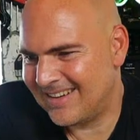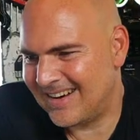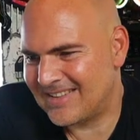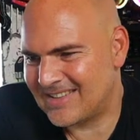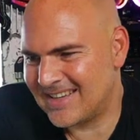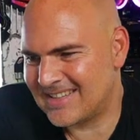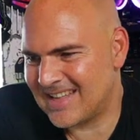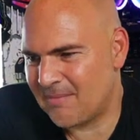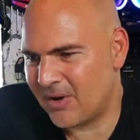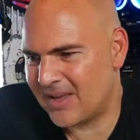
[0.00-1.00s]
Alessa says, is
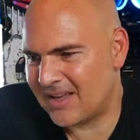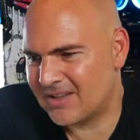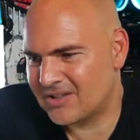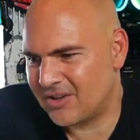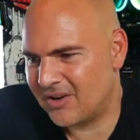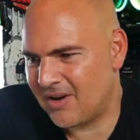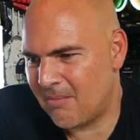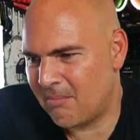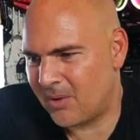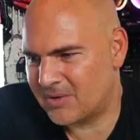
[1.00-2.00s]
that
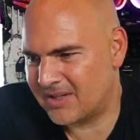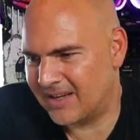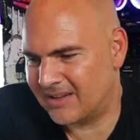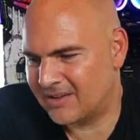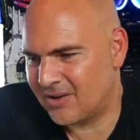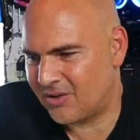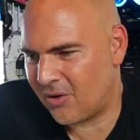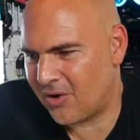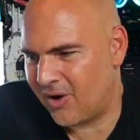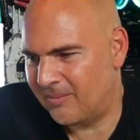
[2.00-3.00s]

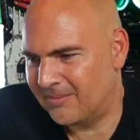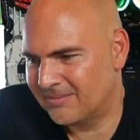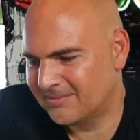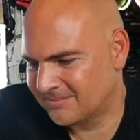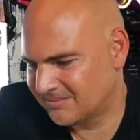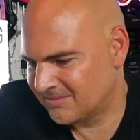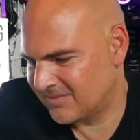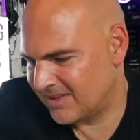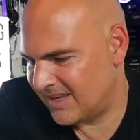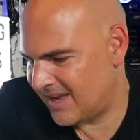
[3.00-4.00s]
mikesunboxing.com?
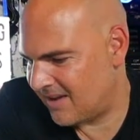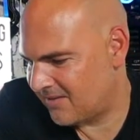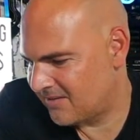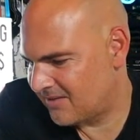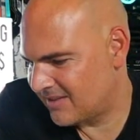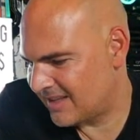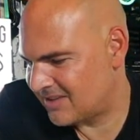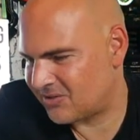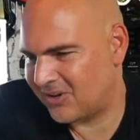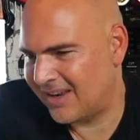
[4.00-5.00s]
Yeah,
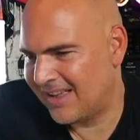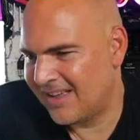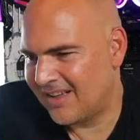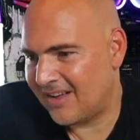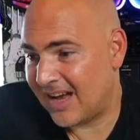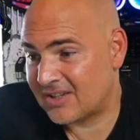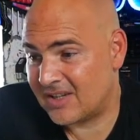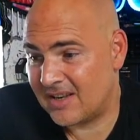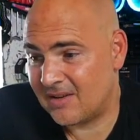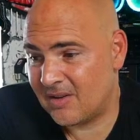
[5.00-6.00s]
that's right.
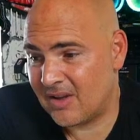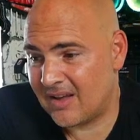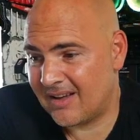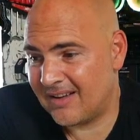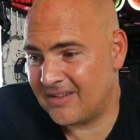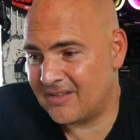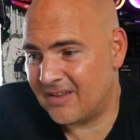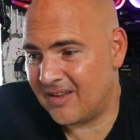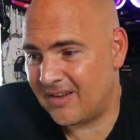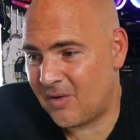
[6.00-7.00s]
Actually,
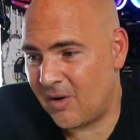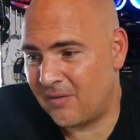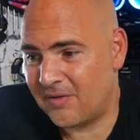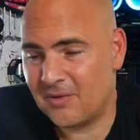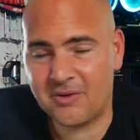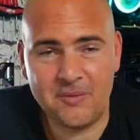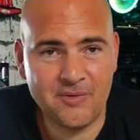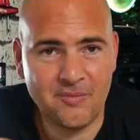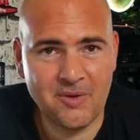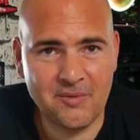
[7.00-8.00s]
quite a few times,
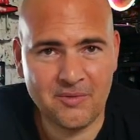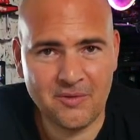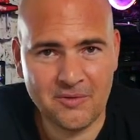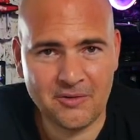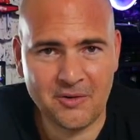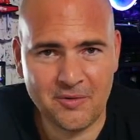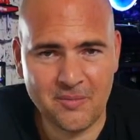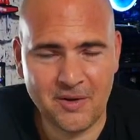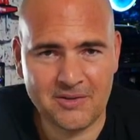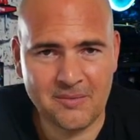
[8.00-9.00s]
if you search for
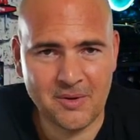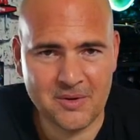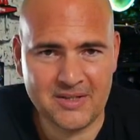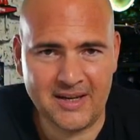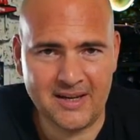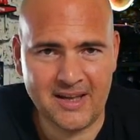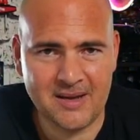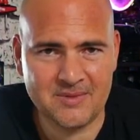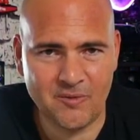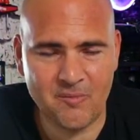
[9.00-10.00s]
Mike's Unboxing, it
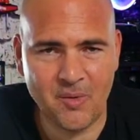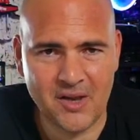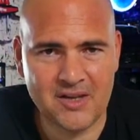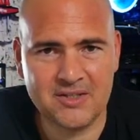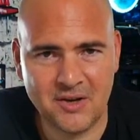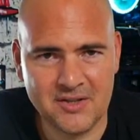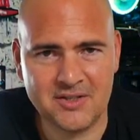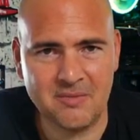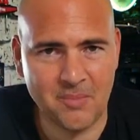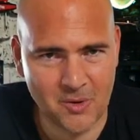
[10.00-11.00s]
comes up with Mike
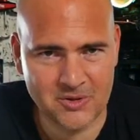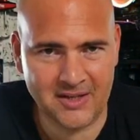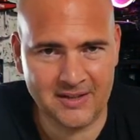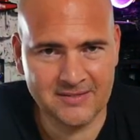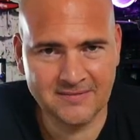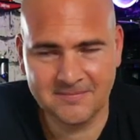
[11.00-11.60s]
Tyson Boxing,